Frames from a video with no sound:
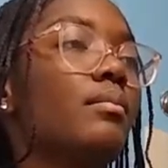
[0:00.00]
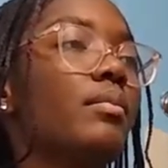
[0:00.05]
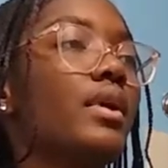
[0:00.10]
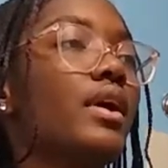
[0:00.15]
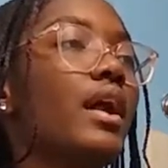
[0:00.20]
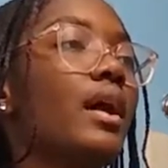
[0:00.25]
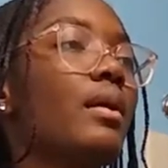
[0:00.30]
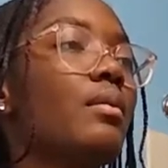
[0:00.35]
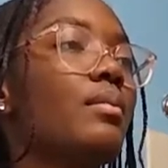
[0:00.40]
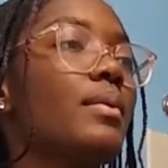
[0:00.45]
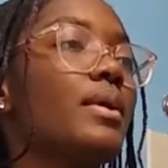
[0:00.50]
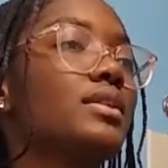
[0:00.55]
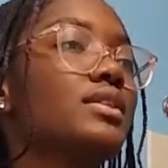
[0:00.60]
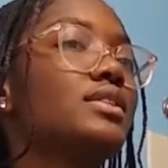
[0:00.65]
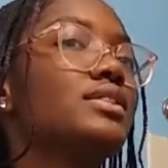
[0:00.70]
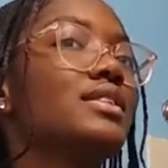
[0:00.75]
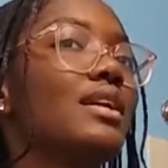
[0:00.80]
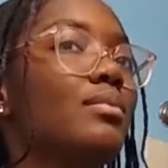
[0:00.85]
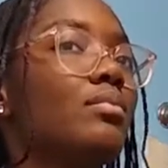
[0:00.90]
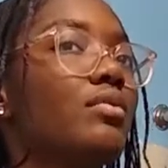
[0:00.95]
But I'm about
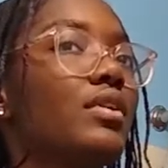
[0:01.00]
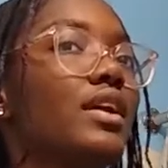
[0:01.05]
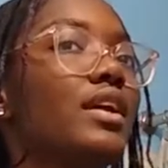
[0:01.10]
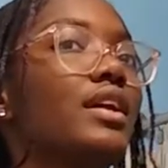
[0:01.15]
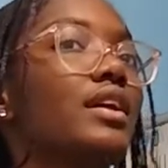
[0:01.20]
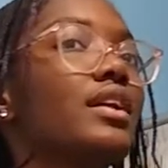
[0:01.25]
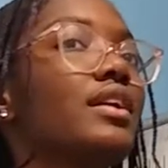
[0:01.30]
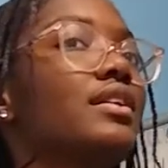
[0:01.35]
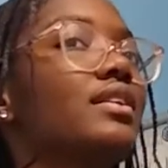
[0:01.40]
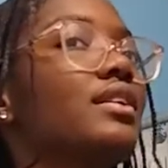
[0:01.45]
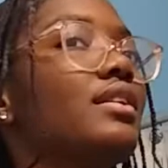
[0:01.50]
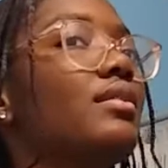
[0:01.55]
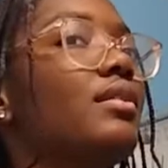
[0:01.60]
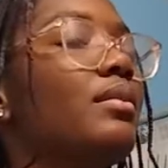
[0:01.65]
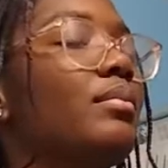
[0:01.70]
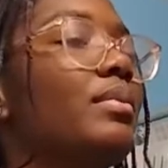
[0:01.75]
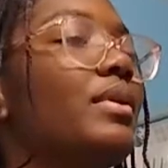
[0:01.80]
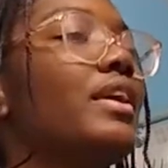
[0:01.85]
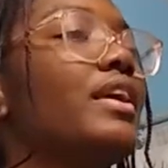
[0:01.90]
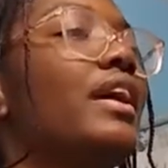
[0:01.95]
to separate it because it
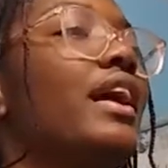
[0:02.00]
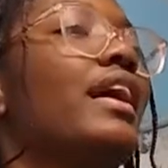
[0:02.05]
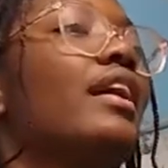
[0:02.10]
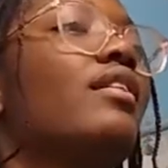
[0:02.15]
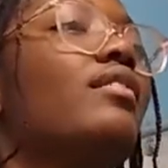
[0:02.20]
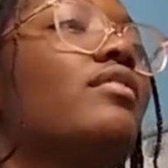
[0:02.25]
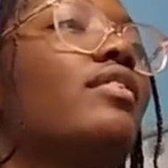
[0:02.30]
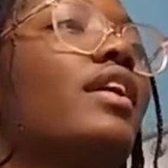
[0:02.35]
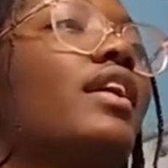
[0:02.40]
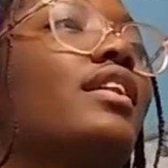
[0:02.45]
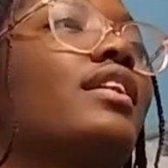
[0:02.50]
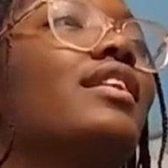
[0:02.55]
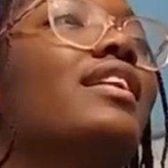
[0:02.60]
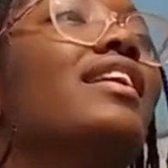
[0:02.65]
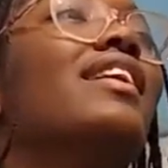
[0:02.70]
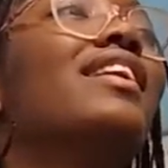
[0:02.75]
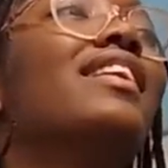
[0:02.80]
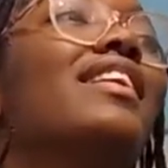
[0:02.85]
would be ghetto if I